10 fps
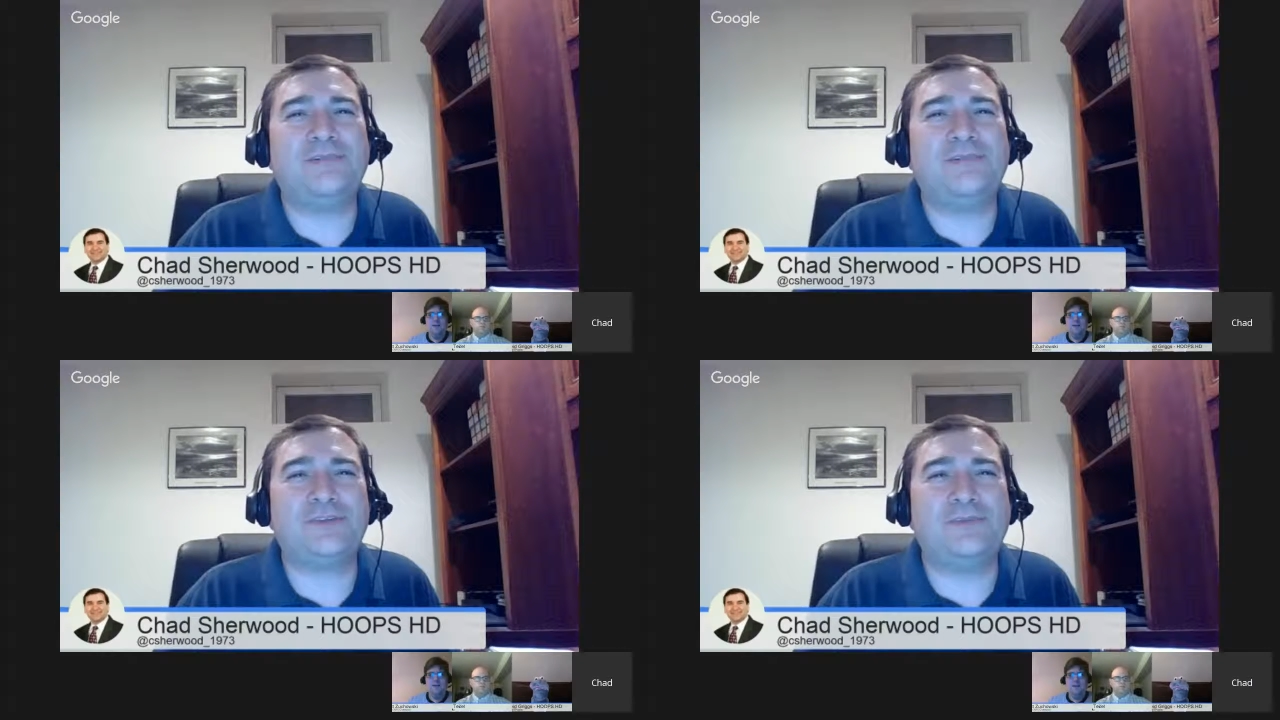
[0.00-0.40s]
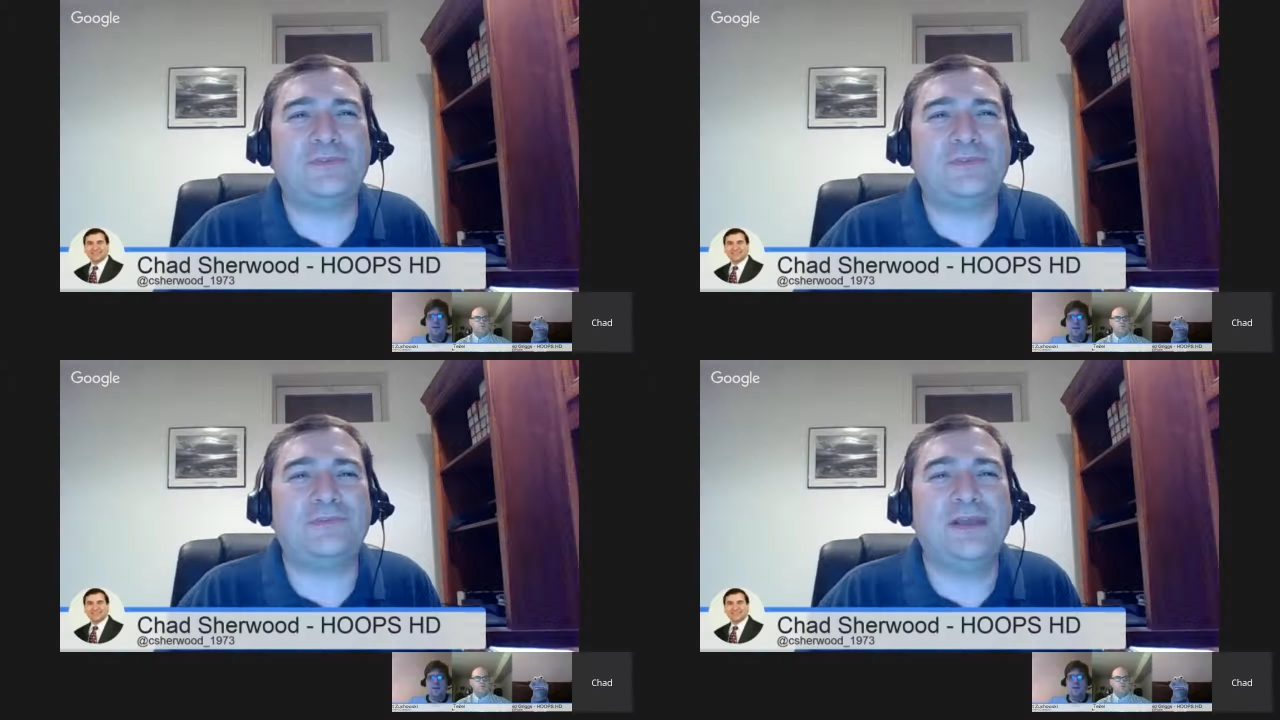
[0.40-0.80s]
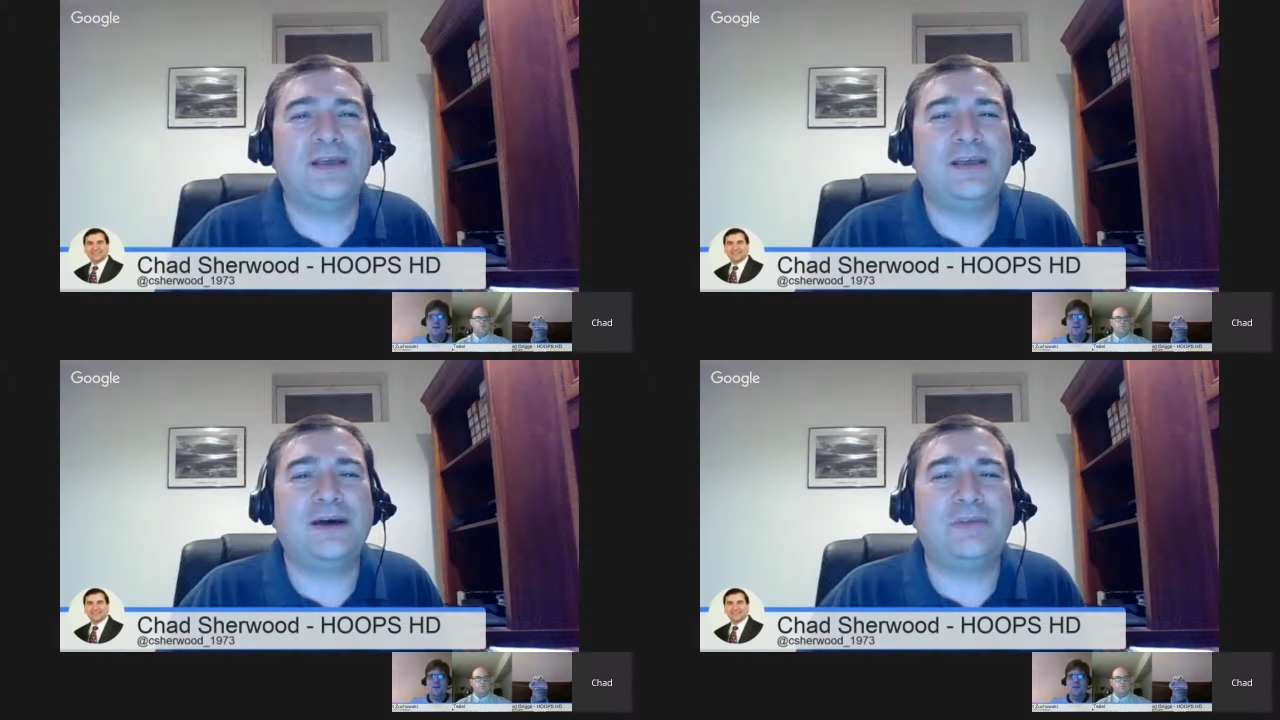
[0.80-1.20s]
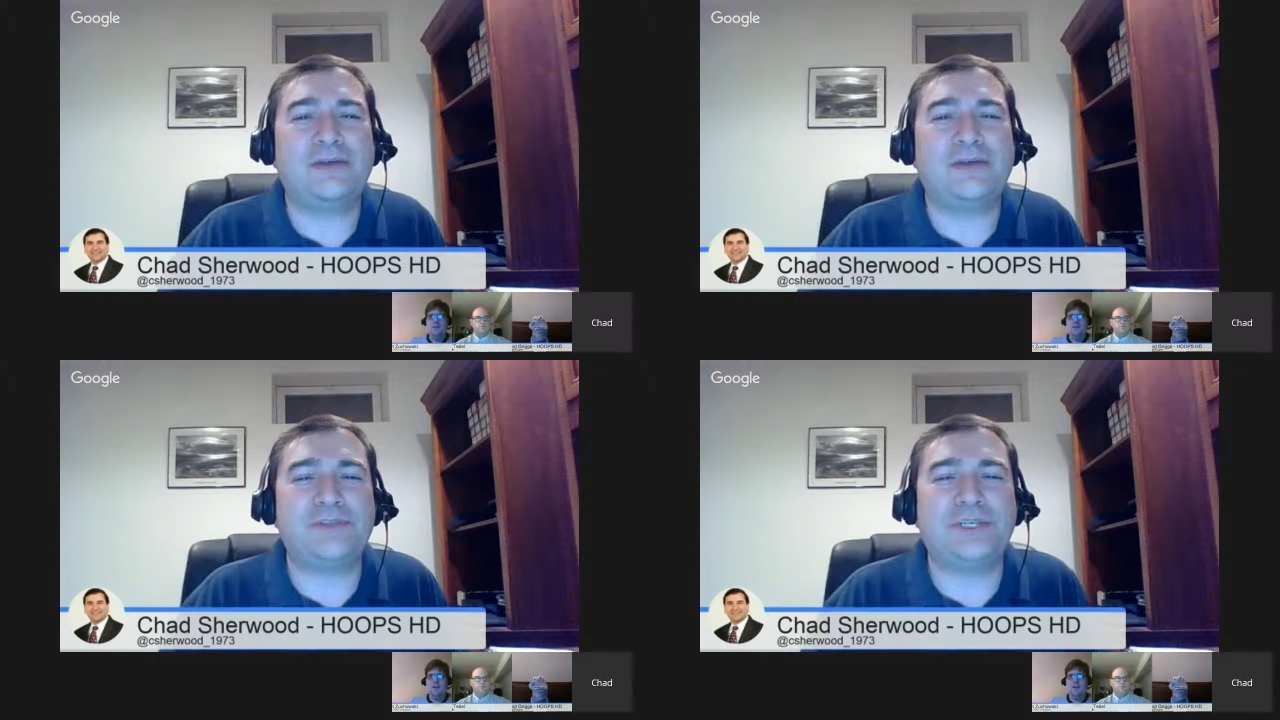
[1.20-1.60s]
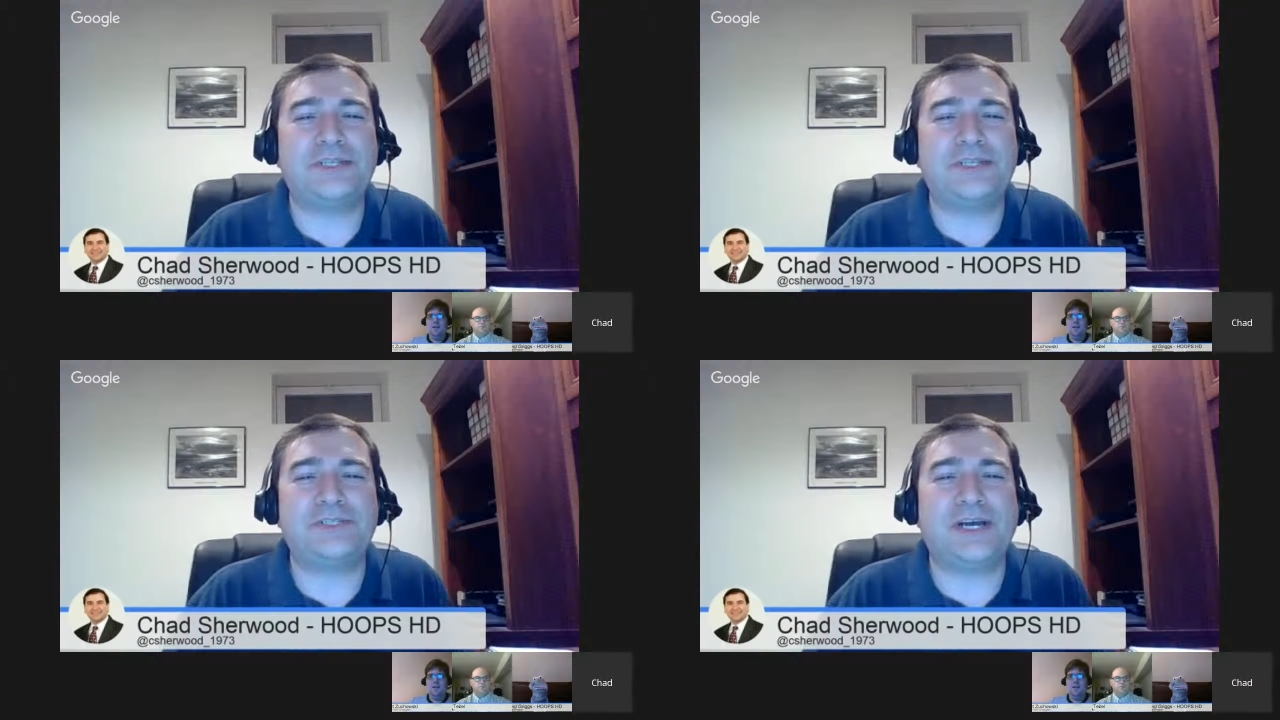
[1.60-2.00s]
First of all, back with us again
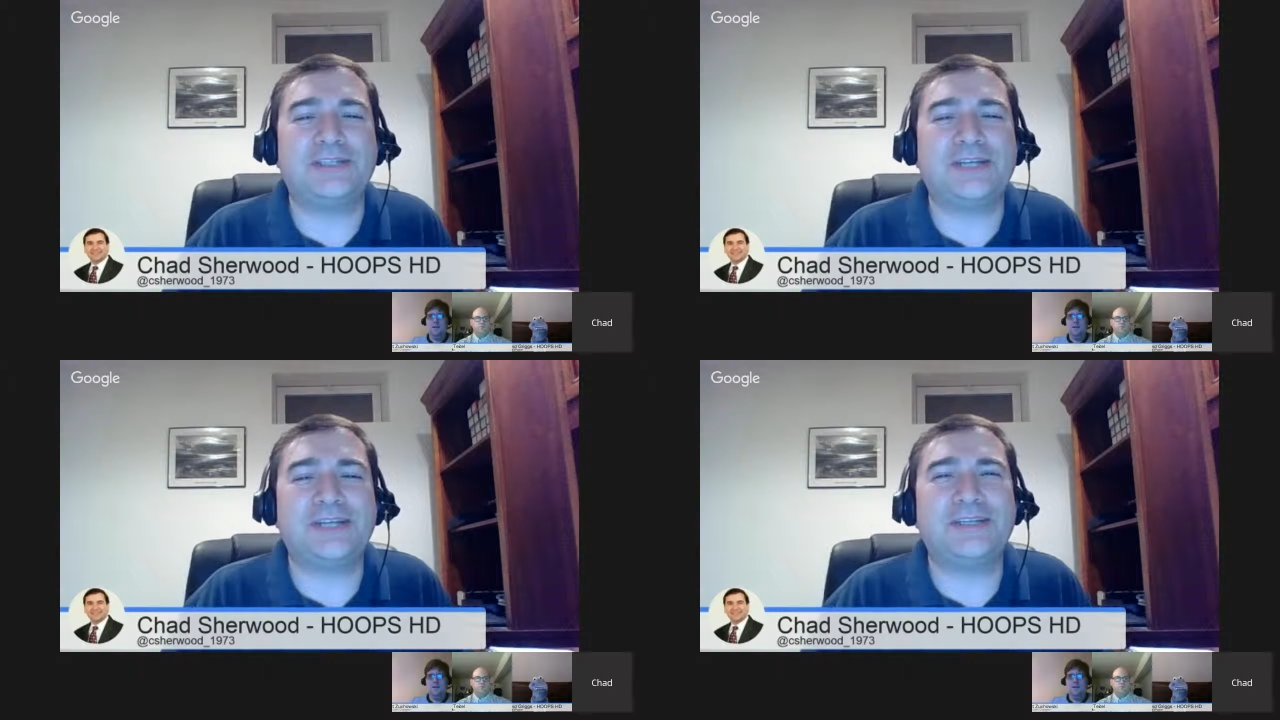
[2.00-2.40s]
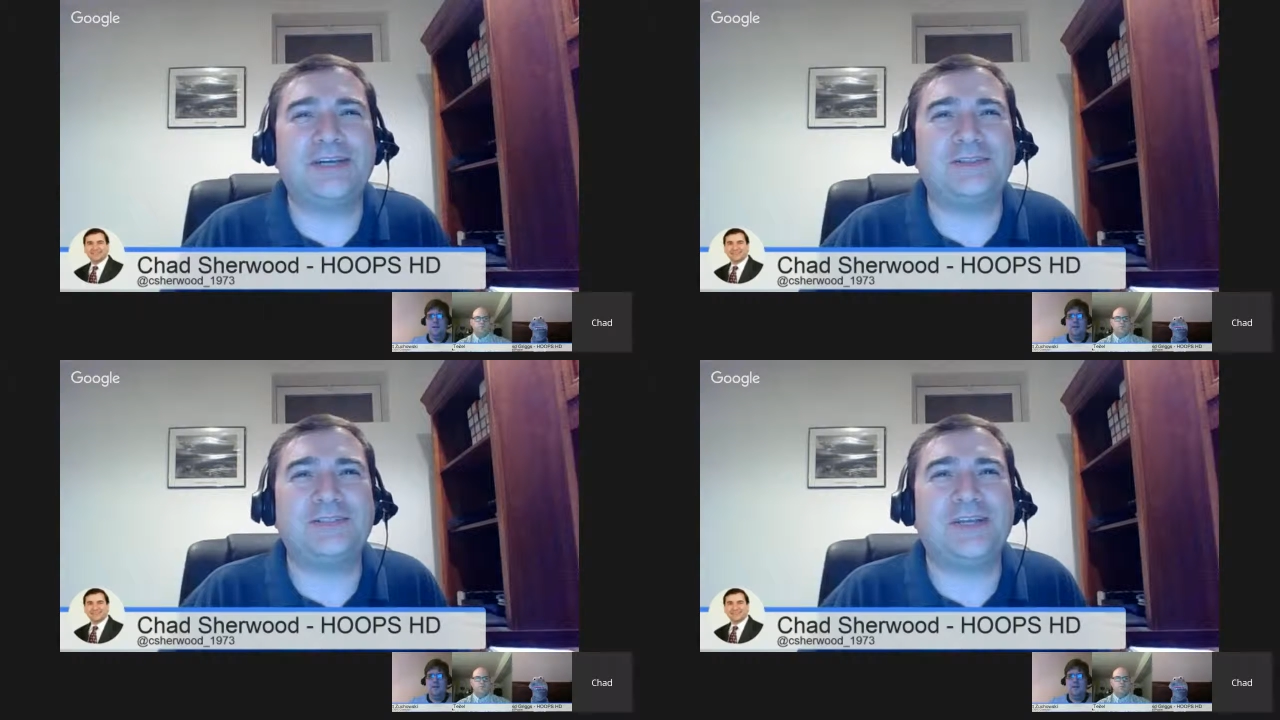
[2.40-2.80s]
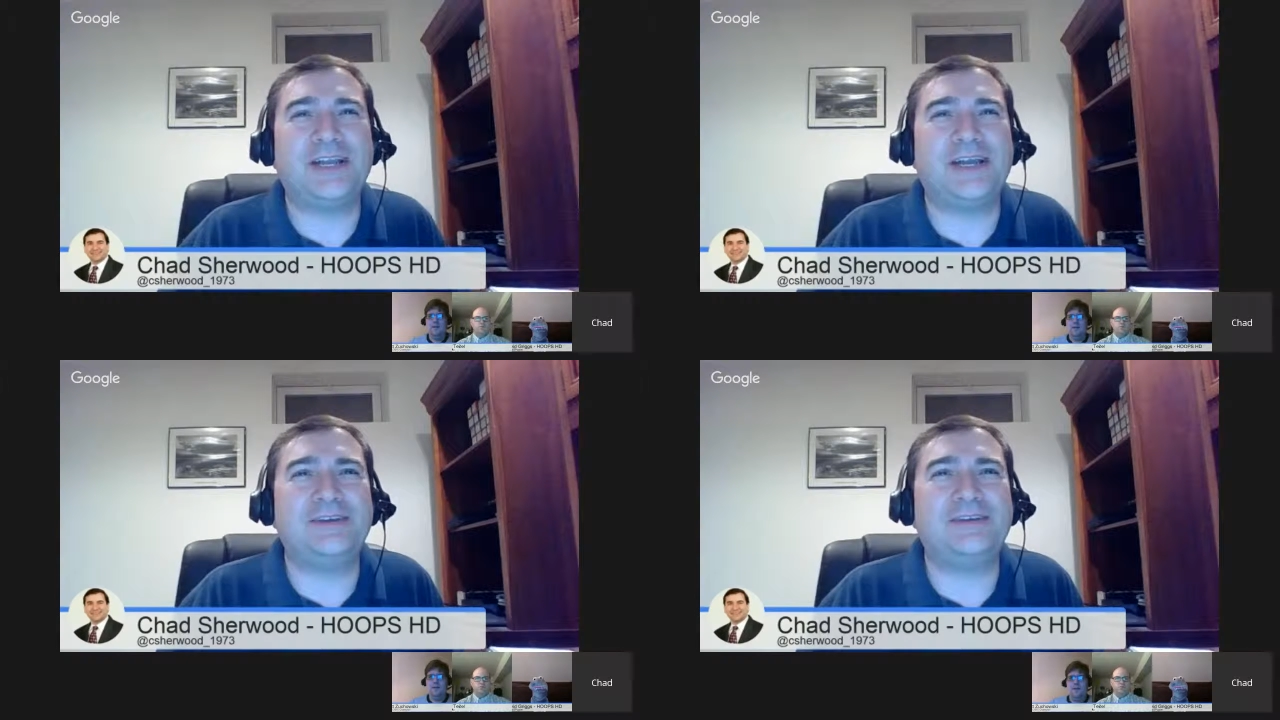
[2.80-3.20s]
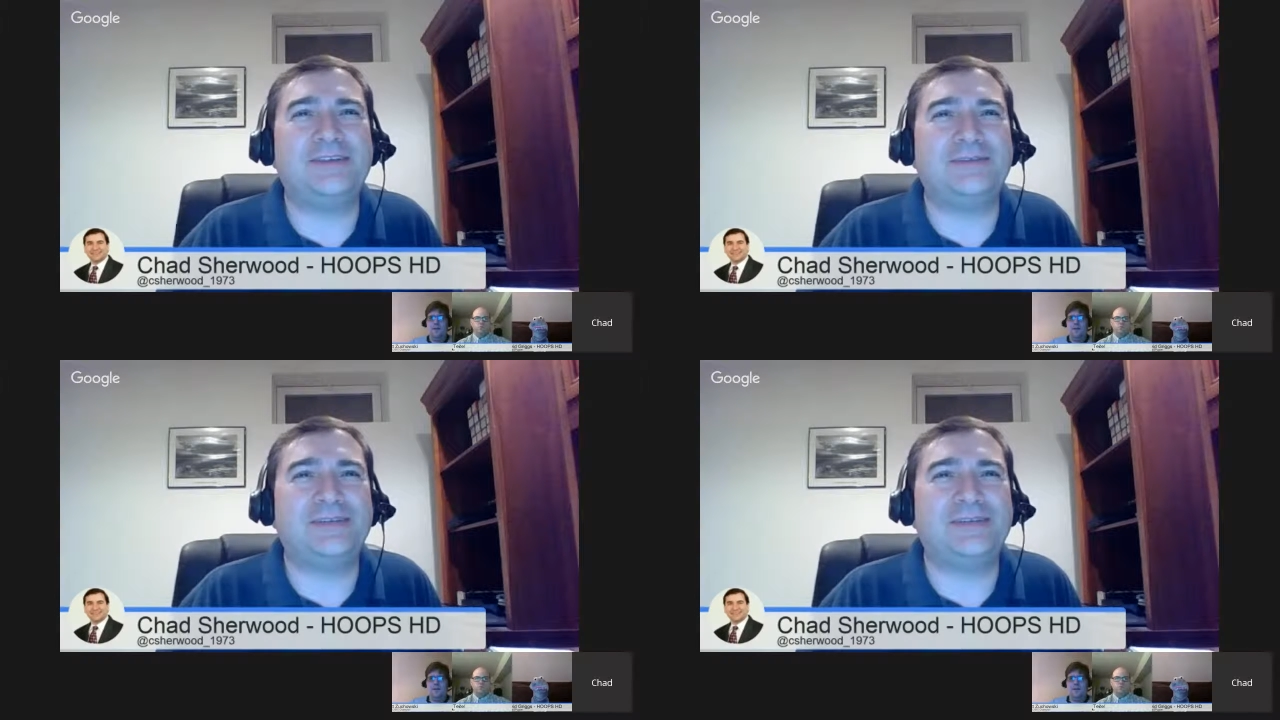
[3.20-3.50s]
is John Titel. John, how you doing?